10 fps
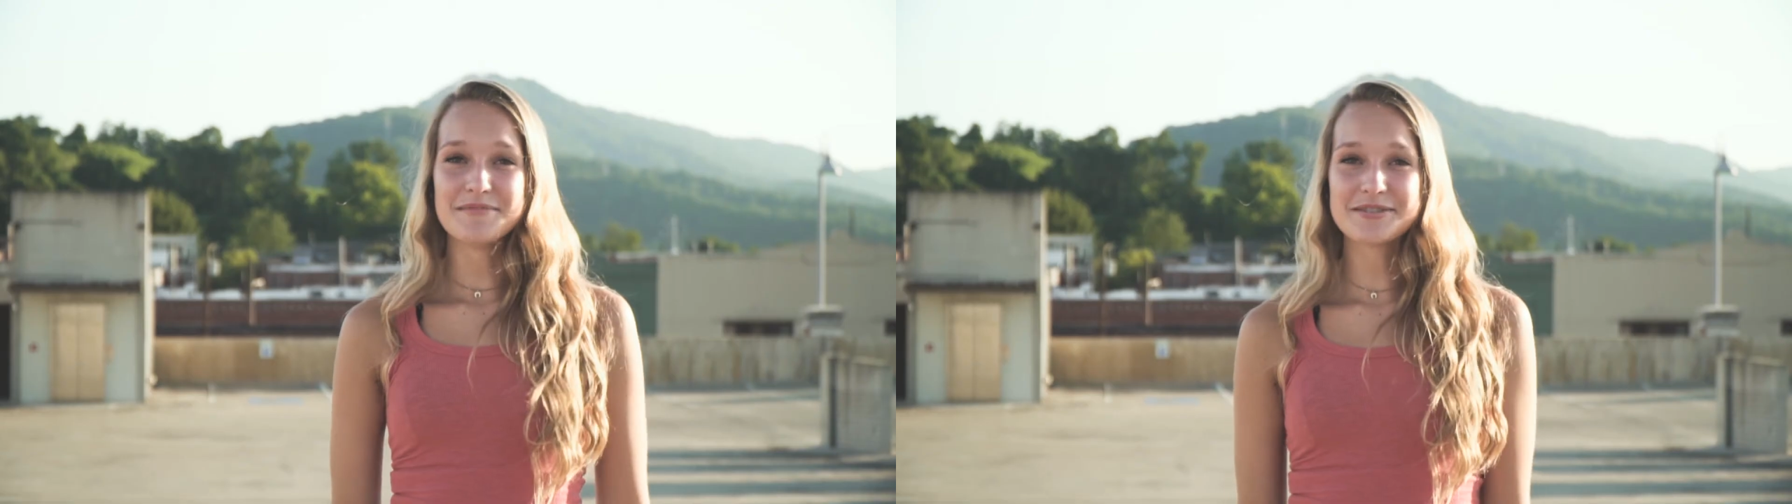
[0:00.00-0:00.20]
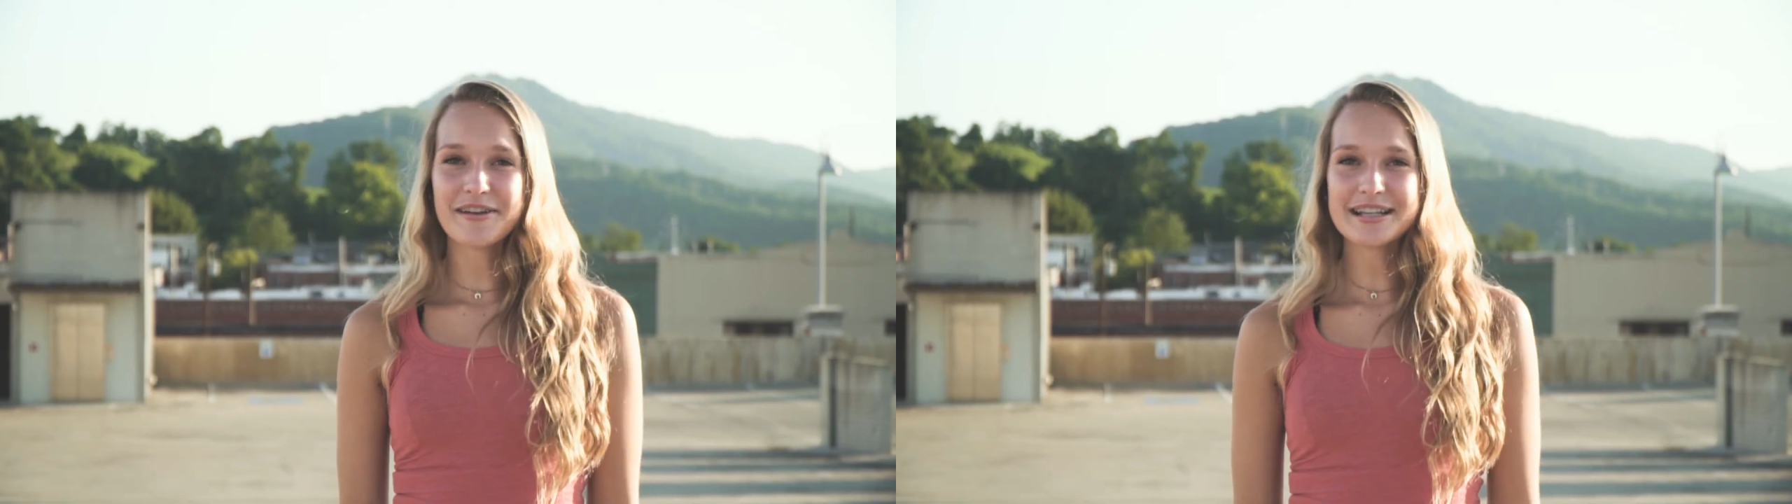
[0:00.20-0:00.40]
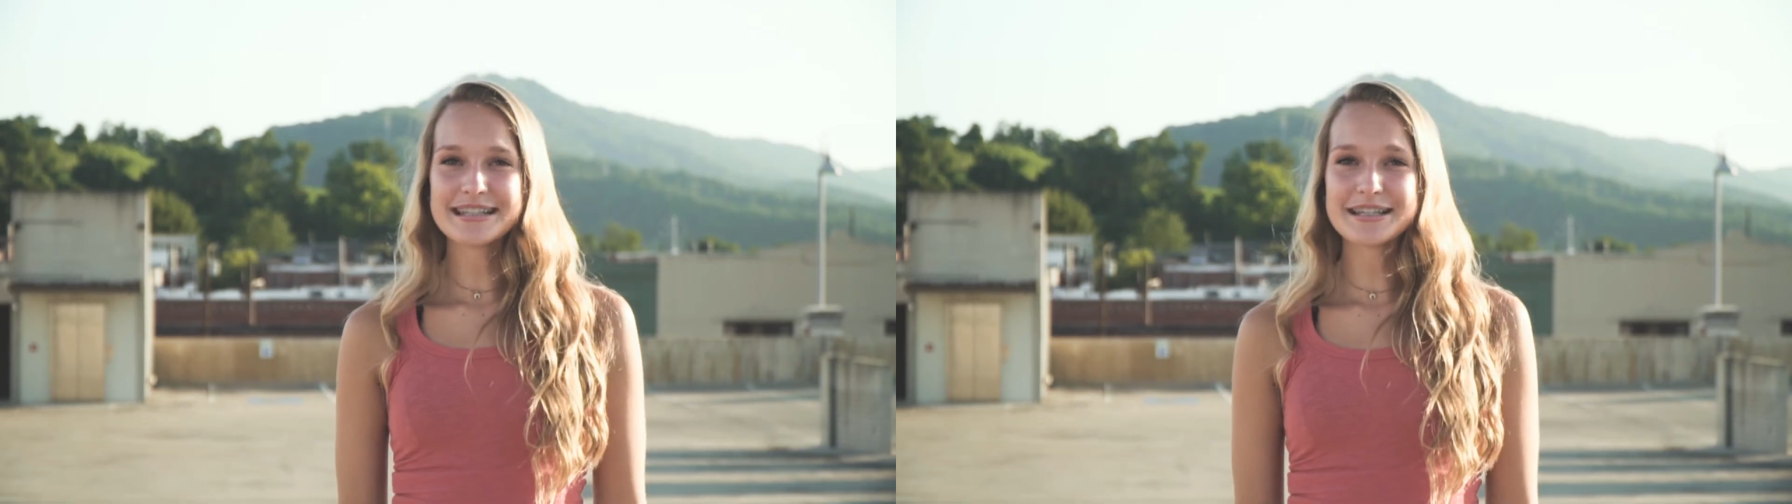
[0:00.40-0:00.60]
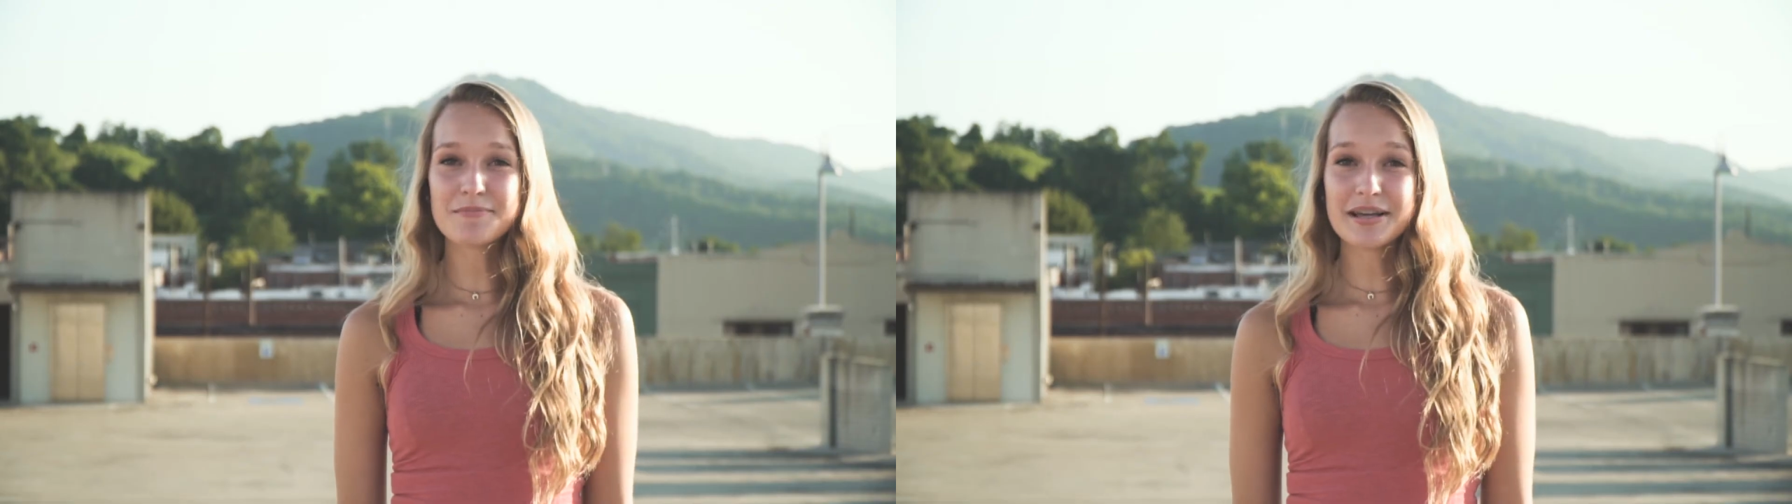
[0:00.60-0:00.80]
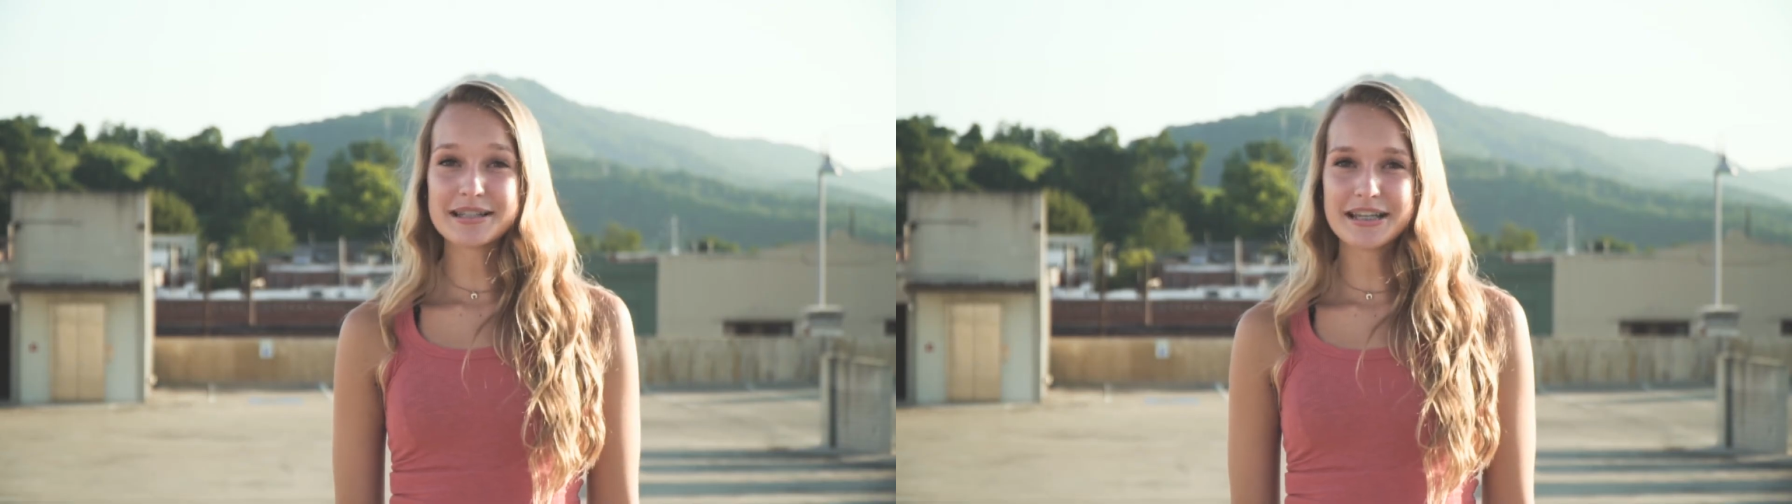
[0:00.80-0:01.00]
Miss
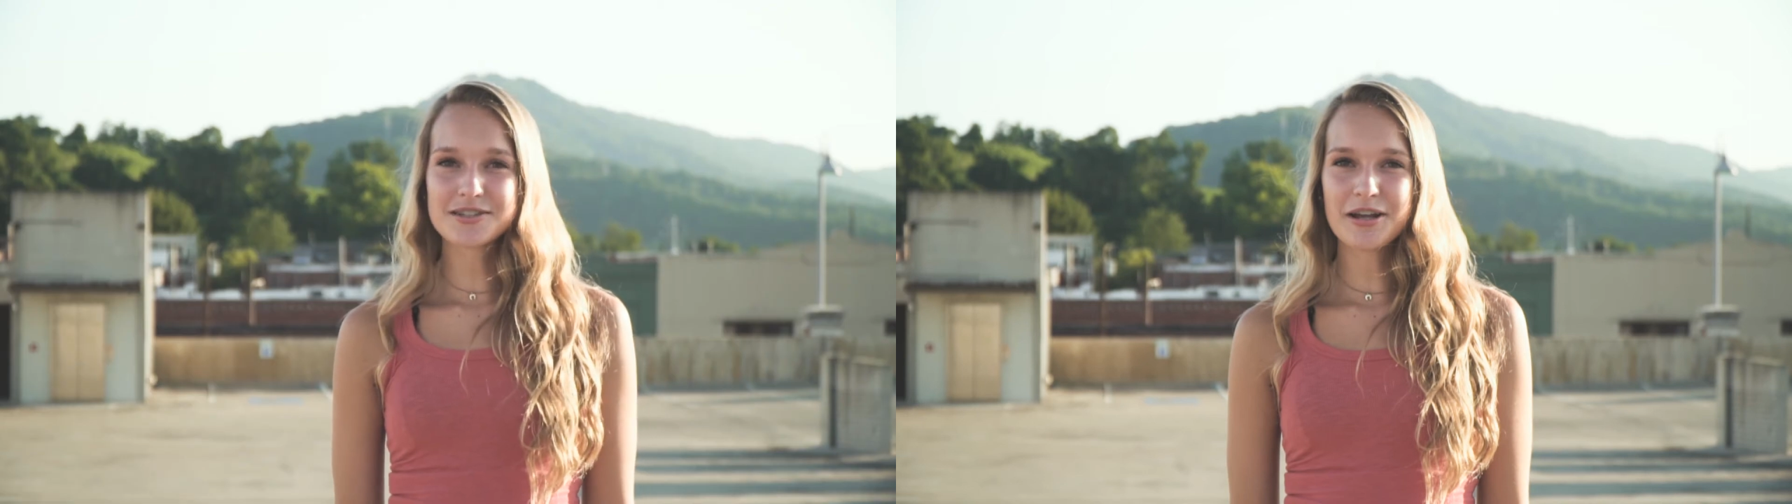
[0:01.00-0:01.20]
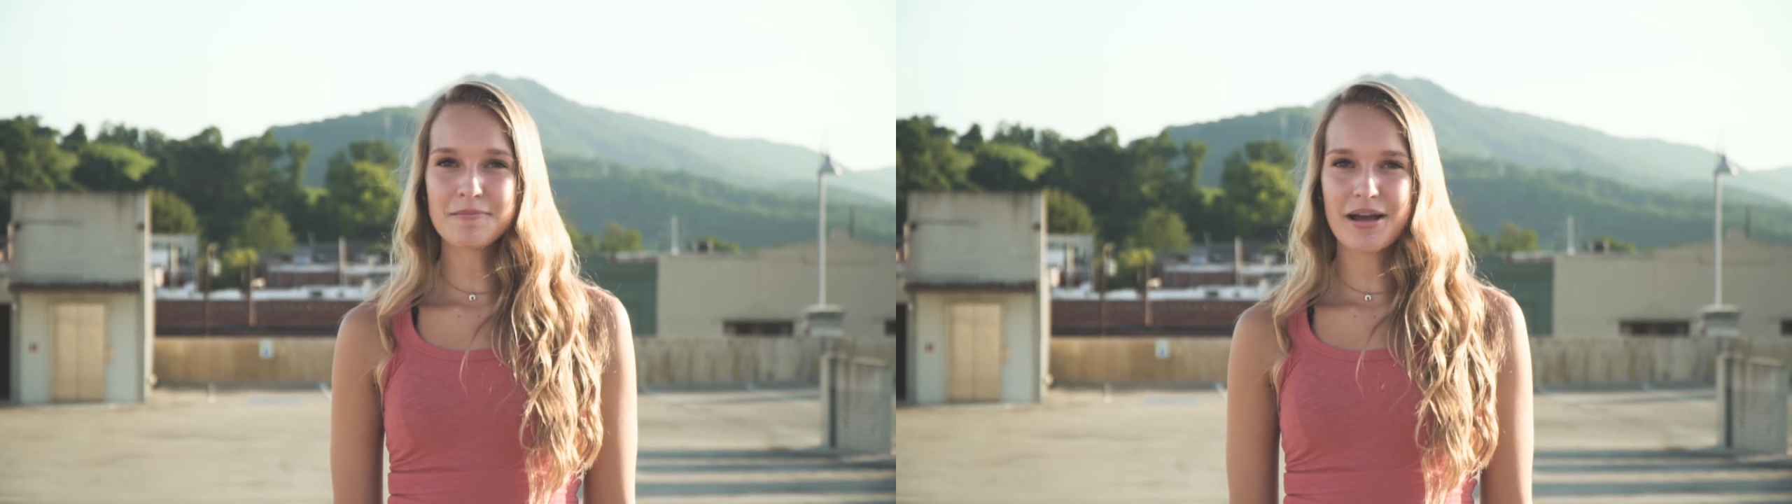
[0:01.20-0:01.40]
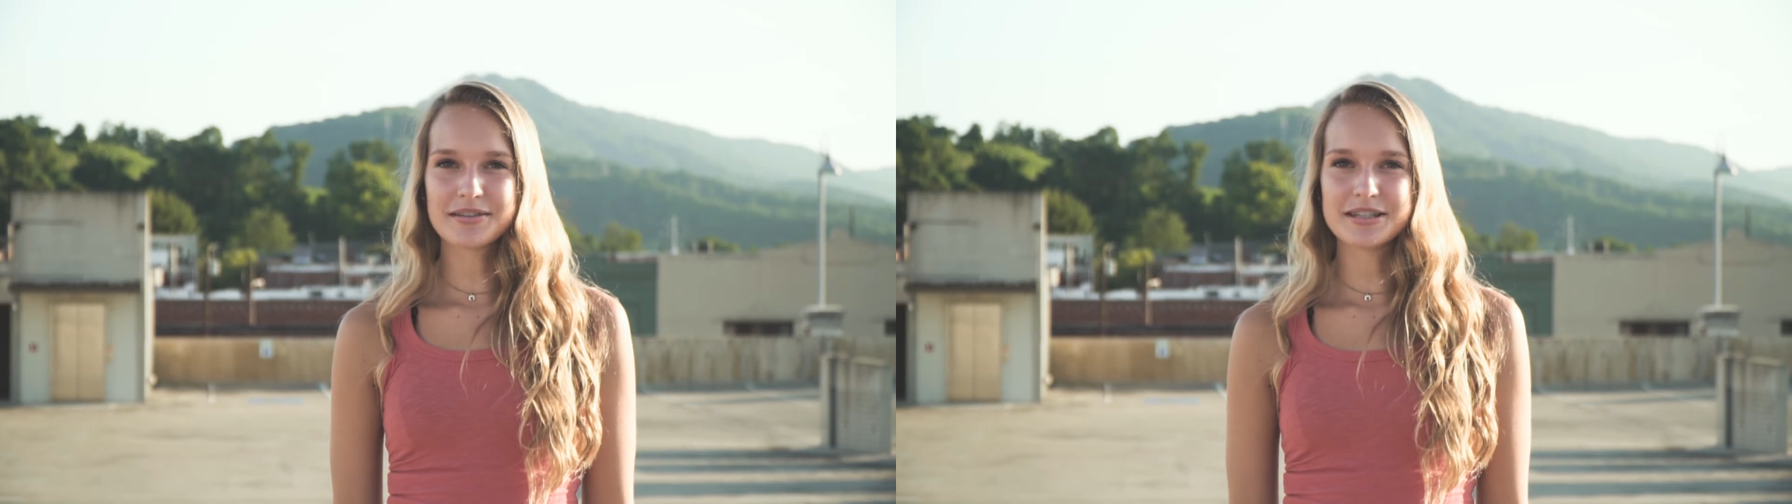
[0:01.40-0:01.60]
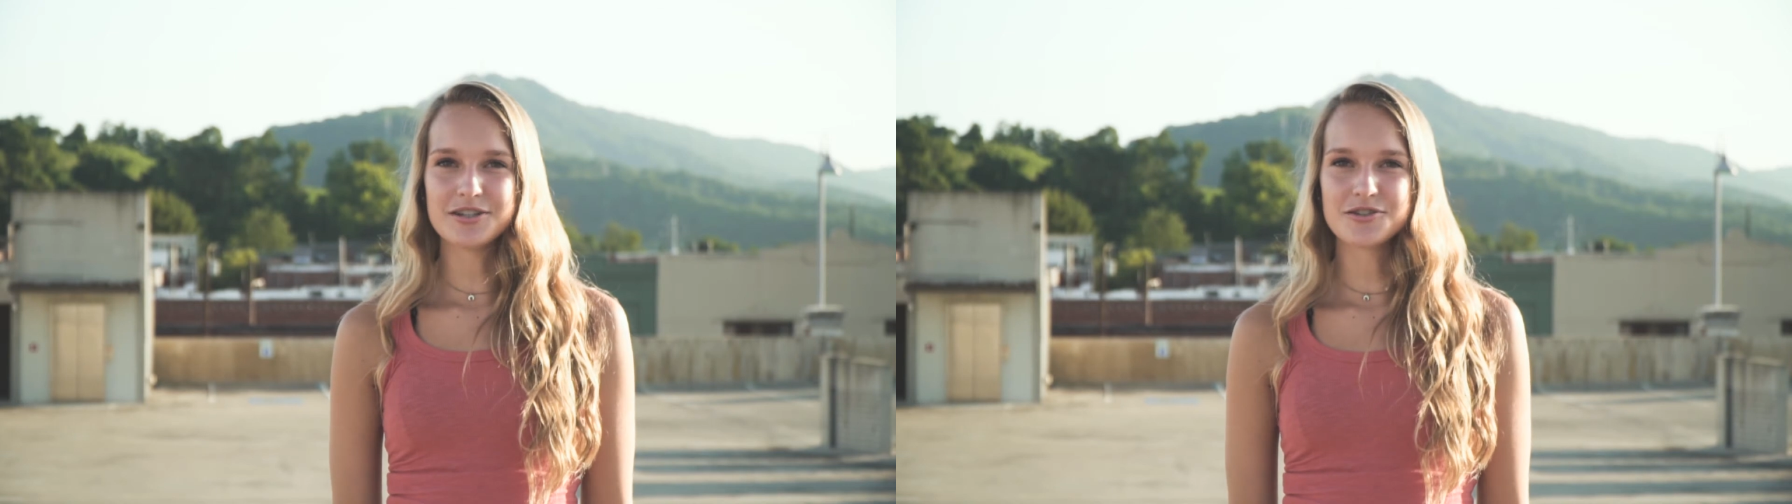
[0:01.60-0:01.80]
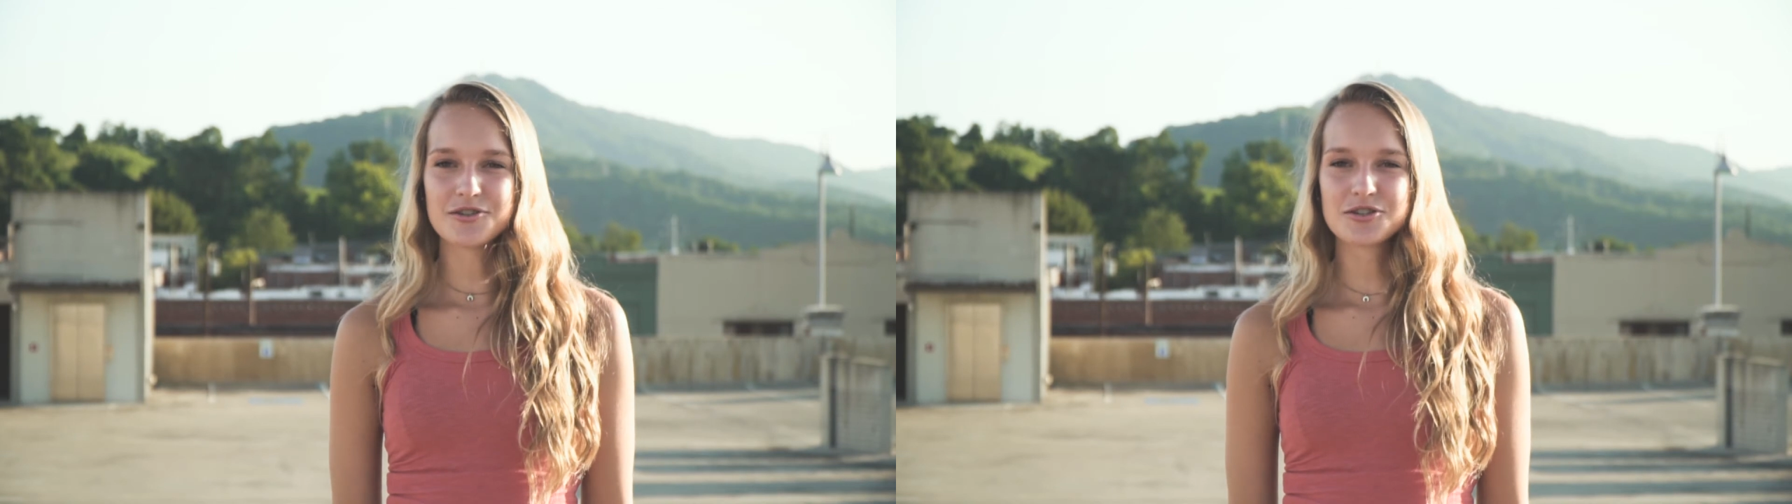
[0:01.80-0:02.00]
Francis, my sixth grade math
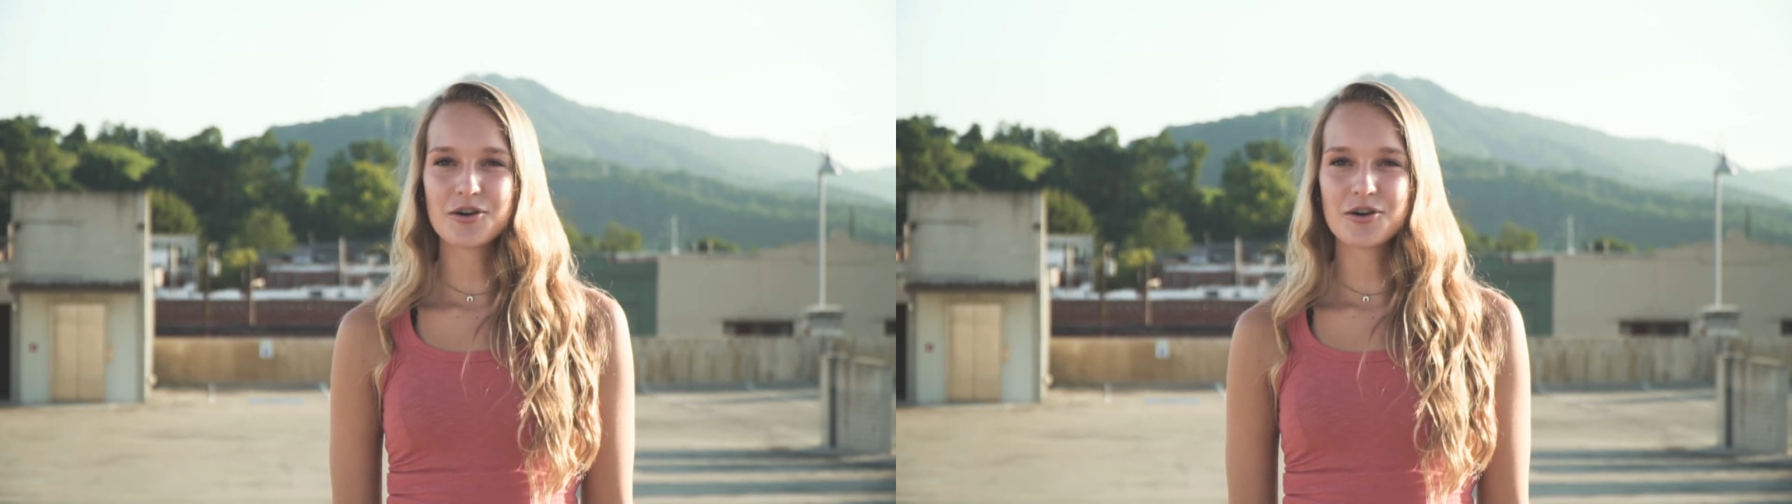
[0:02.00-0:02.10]
teacher,